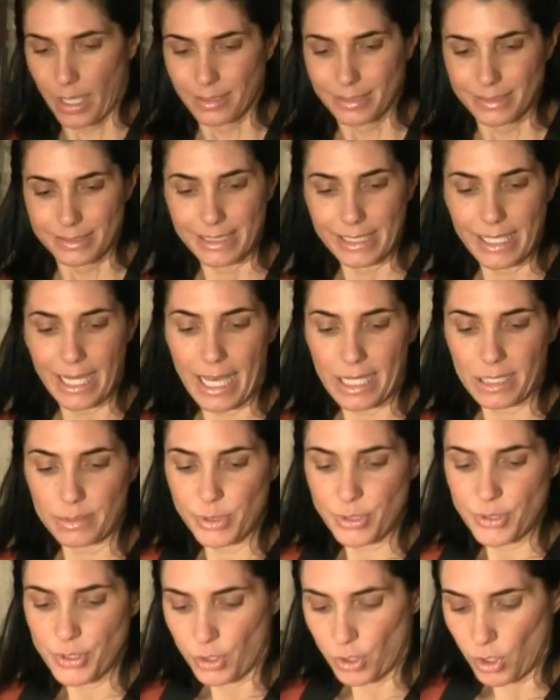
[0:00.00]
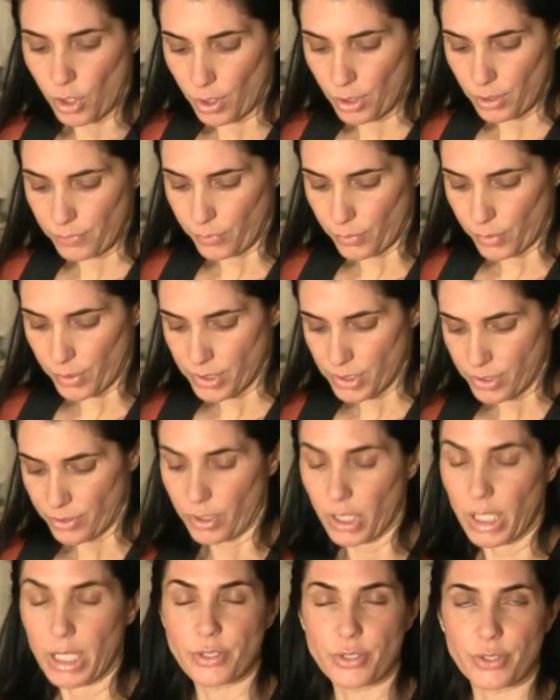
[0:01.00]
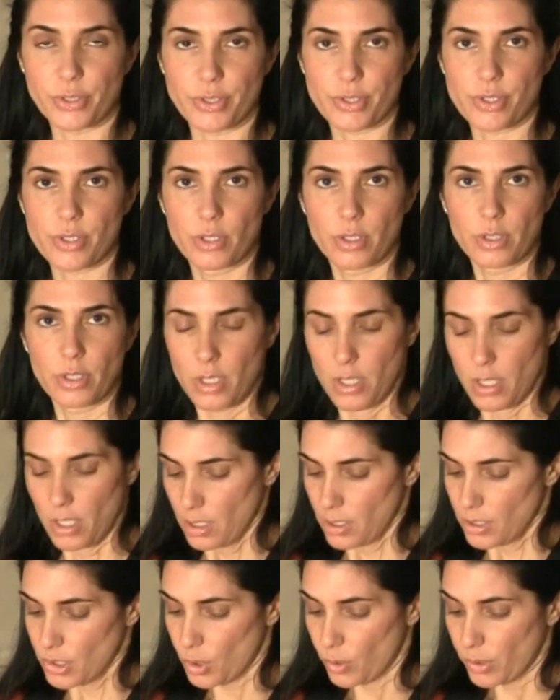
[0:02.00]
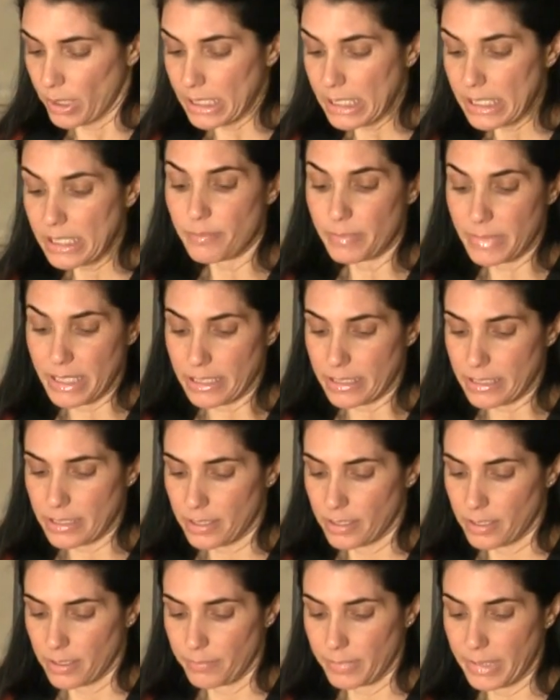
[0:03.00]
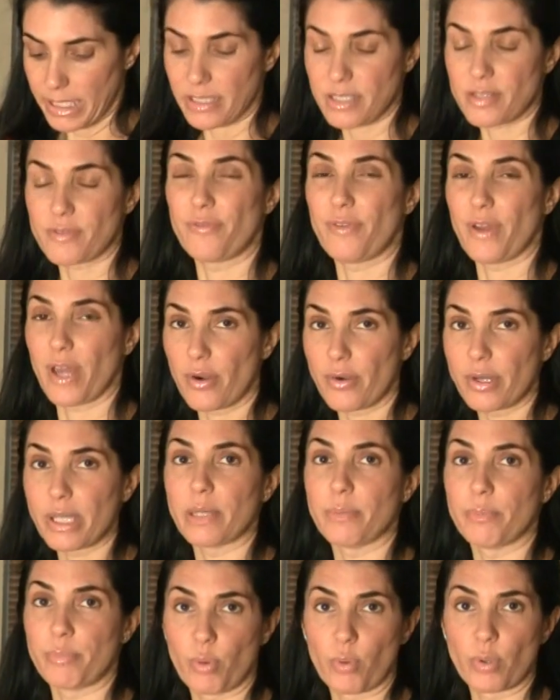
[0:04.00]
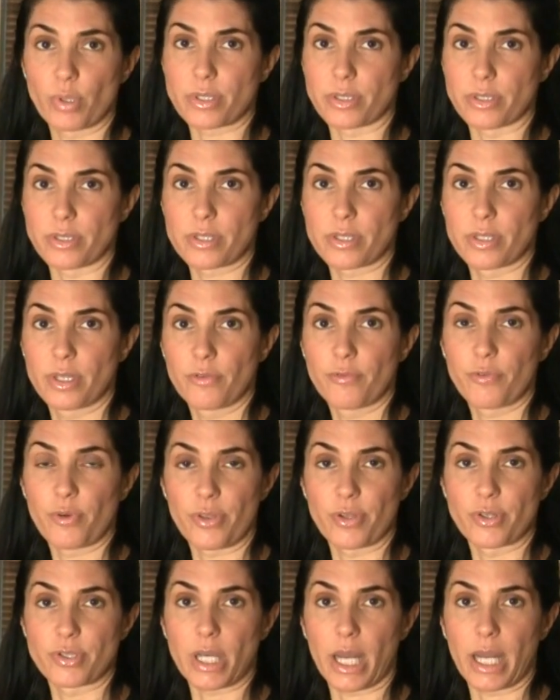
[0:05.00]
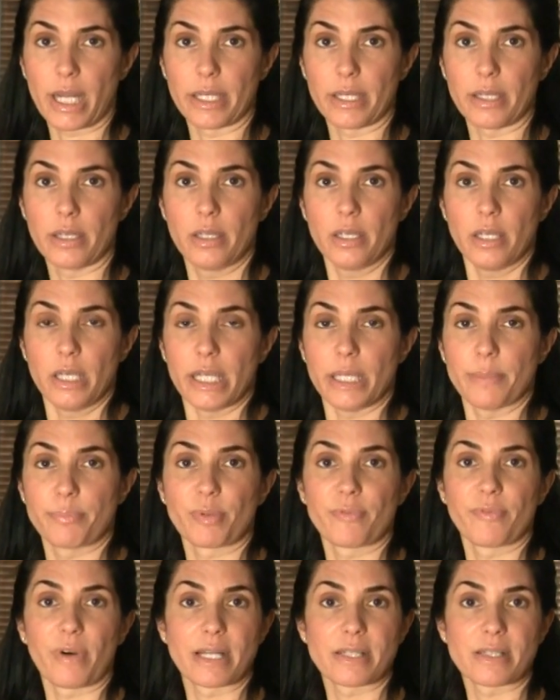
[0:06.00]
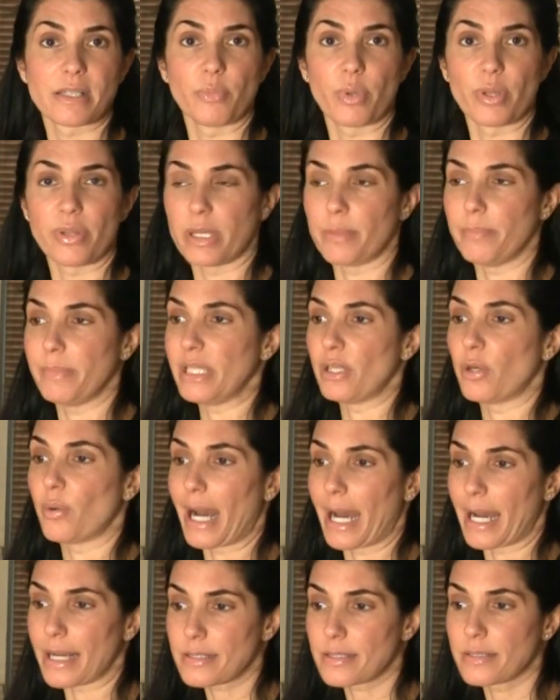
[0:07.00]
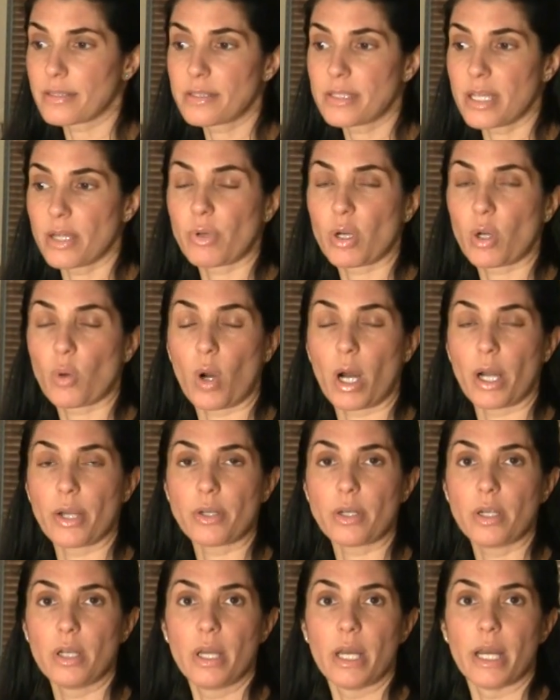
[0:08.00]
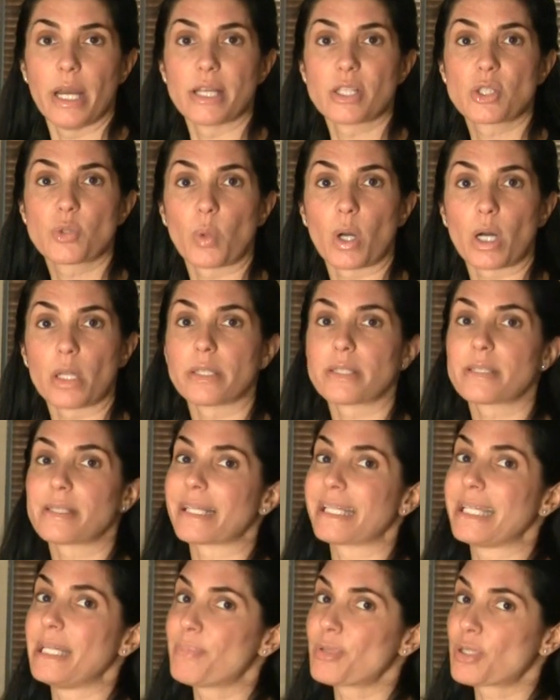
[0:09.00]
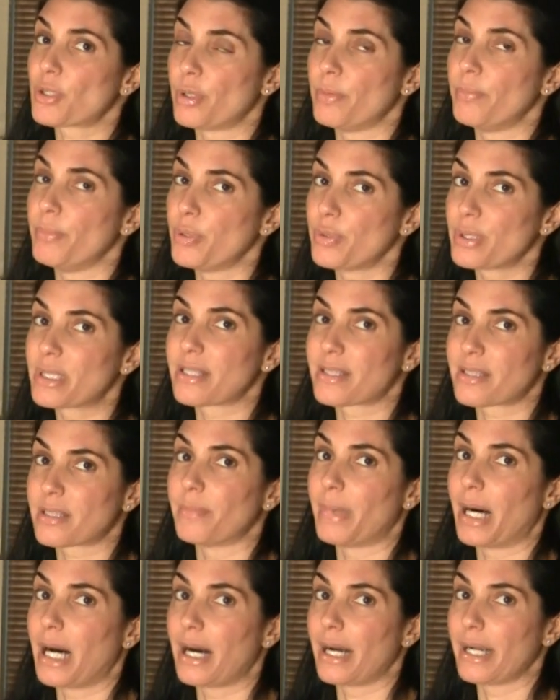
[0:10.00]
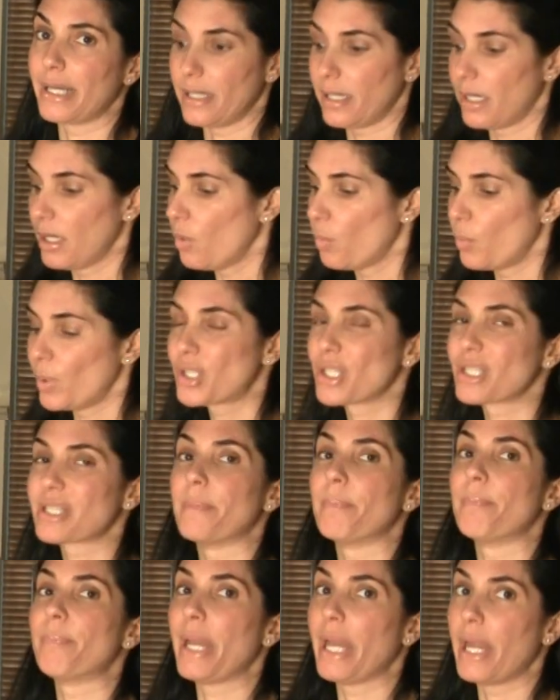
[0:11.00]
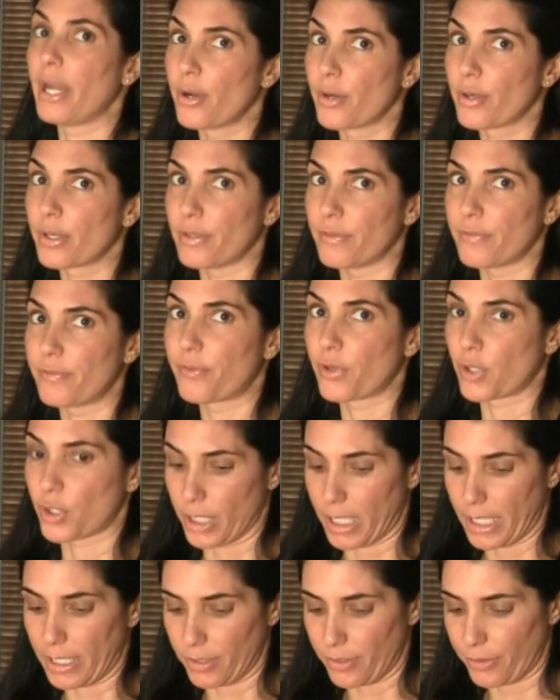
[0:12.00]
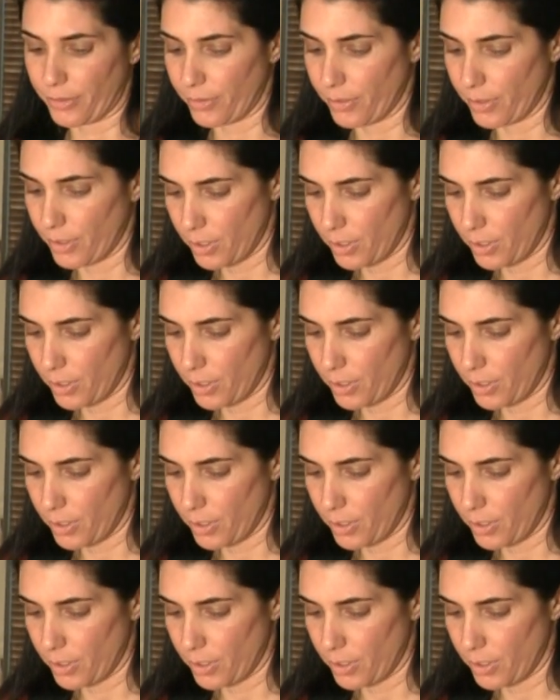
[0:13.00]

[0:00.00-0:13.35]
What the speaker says: See, animals are carnivores. They're hunters. So they need meat. Meat is very important for their diet. It provides them with the amino acids they require, as well as it keeps their immune system high, which is imperative for good health.